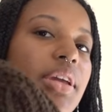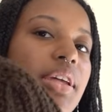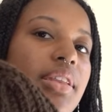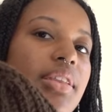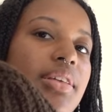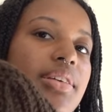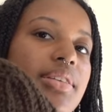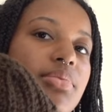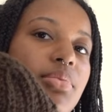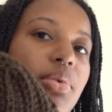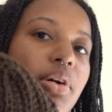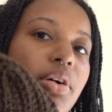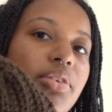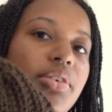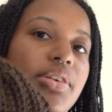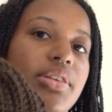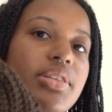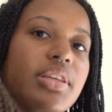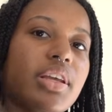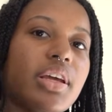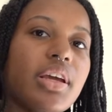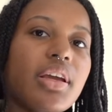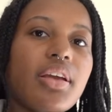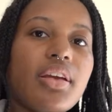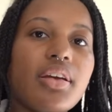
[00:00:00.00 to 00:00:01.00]
the smaller
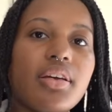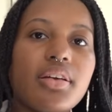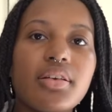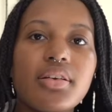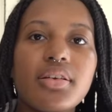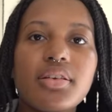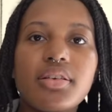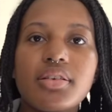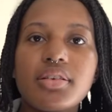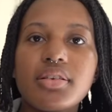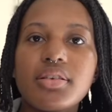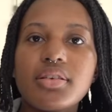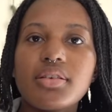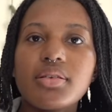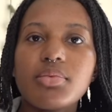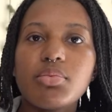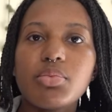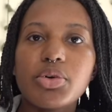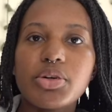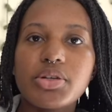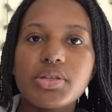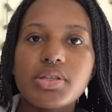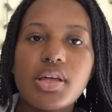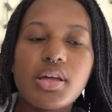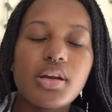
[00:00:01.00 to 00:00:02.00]
is like
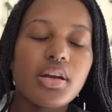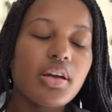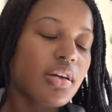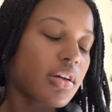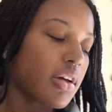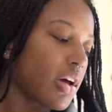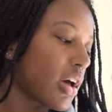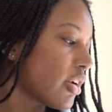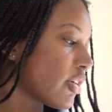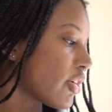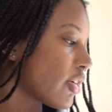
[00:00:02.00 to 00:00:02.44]
more aesthetic. I don't